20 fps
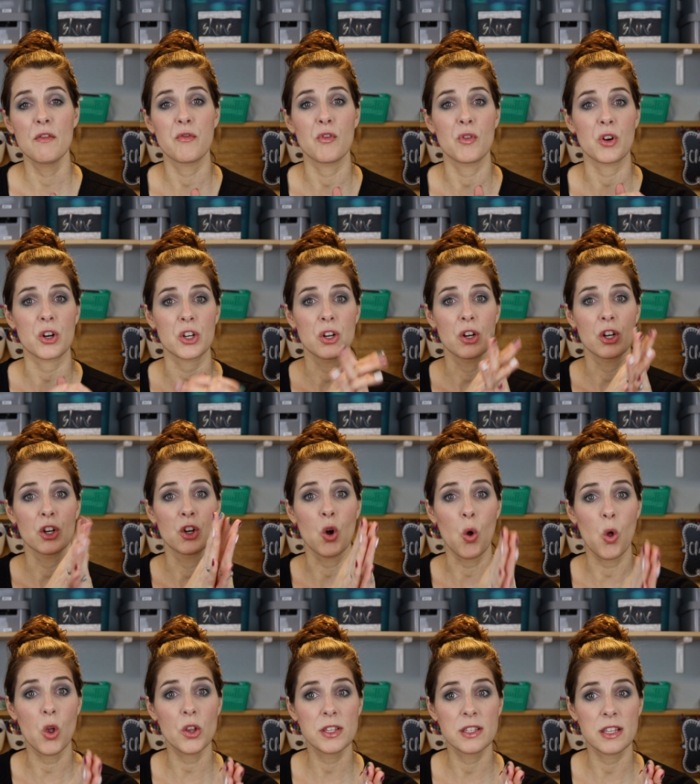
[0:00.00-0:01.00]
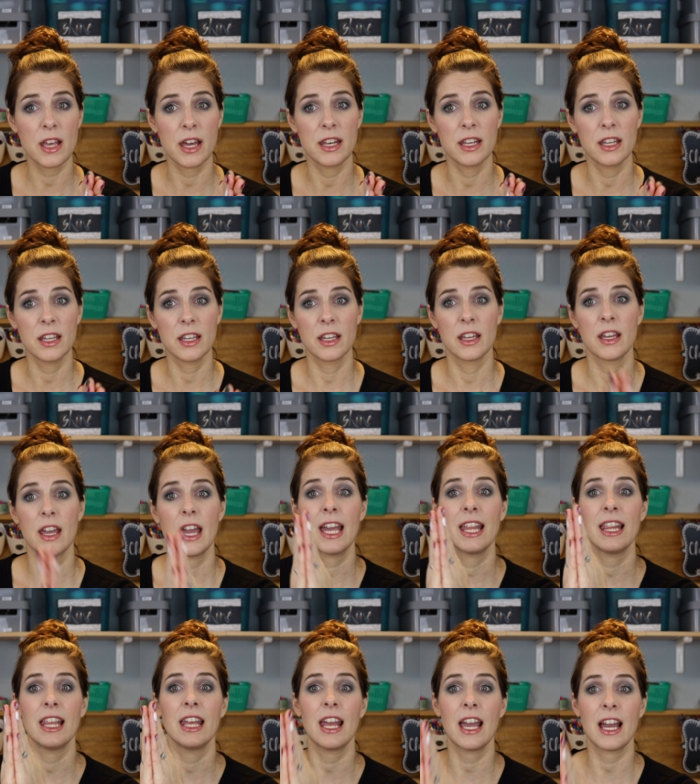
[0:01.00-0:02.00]
for goal setting
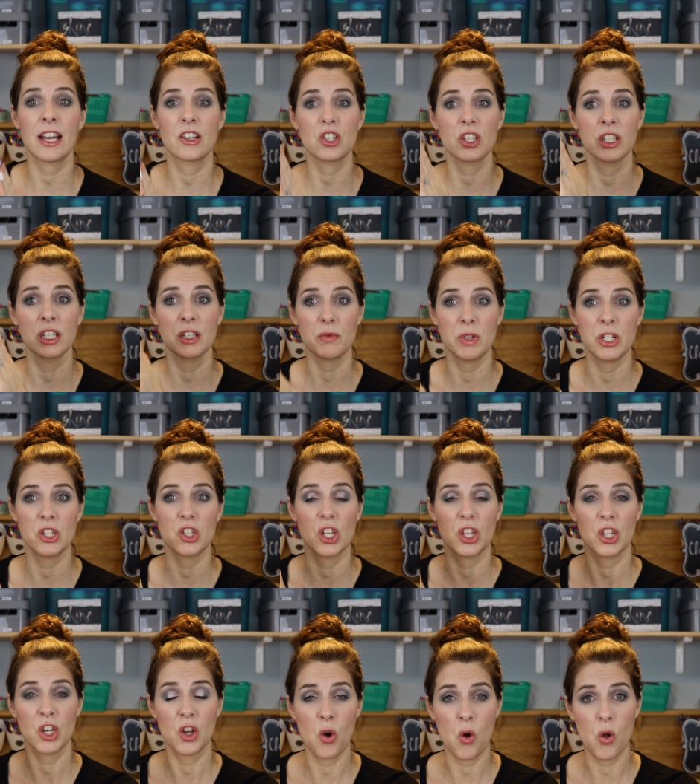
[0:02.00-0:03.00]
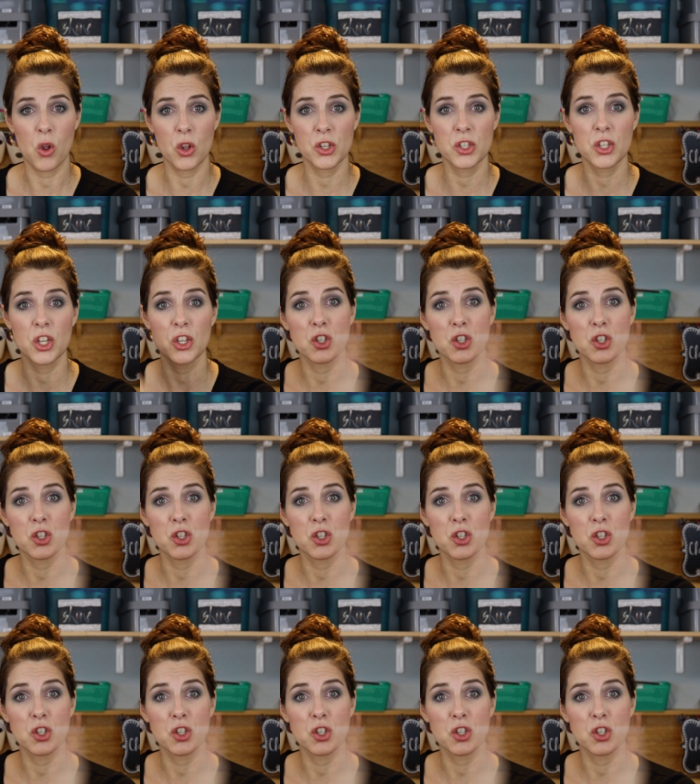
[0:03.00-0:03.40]
and then actually reaching the goals